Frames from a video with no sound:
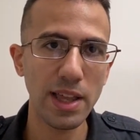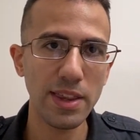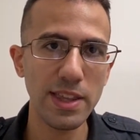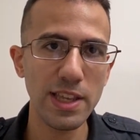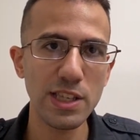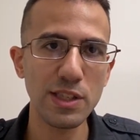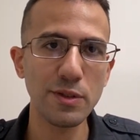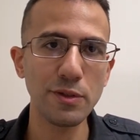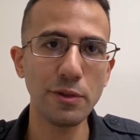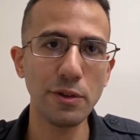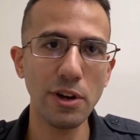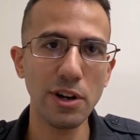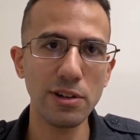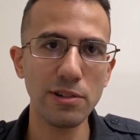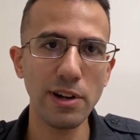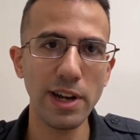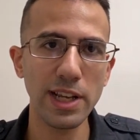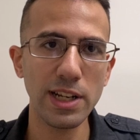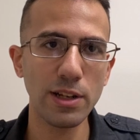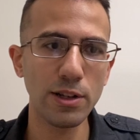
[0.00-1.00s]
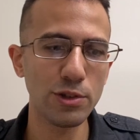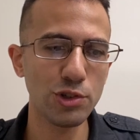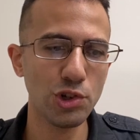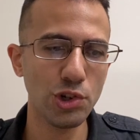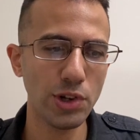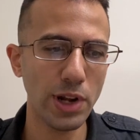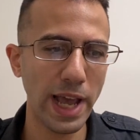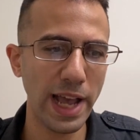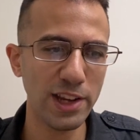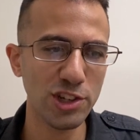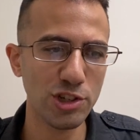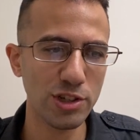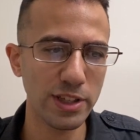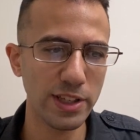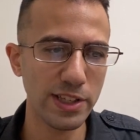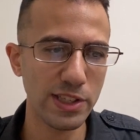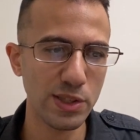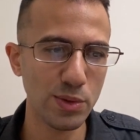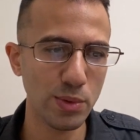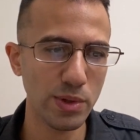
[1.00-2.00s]
these far-right
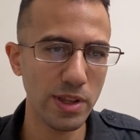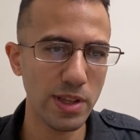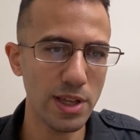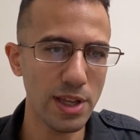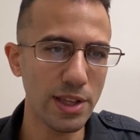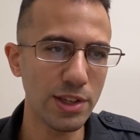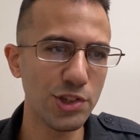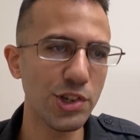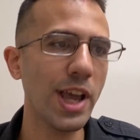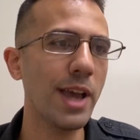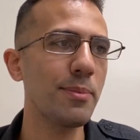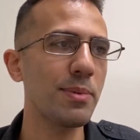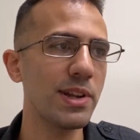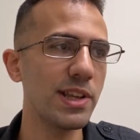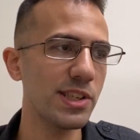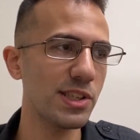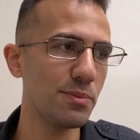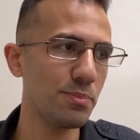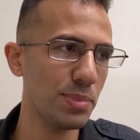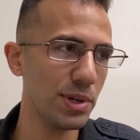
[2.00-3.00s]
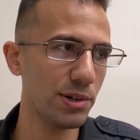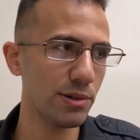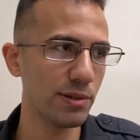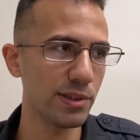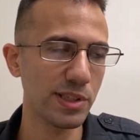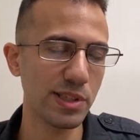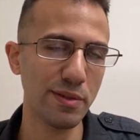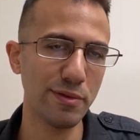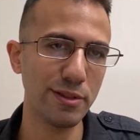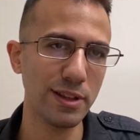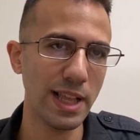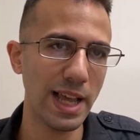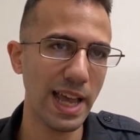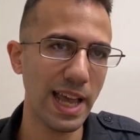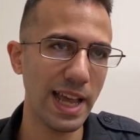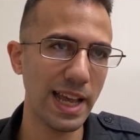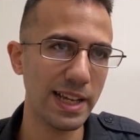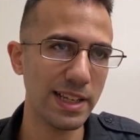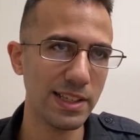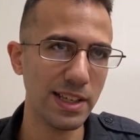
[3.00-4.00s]
ultra-nationalists with the Japanese imperialist
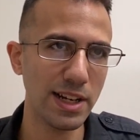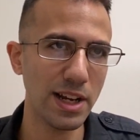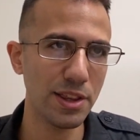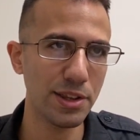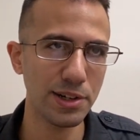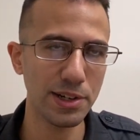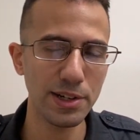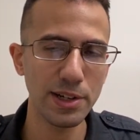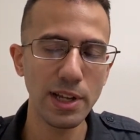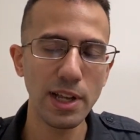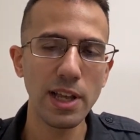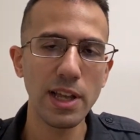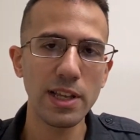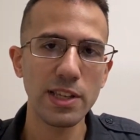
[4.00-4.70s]
flag and other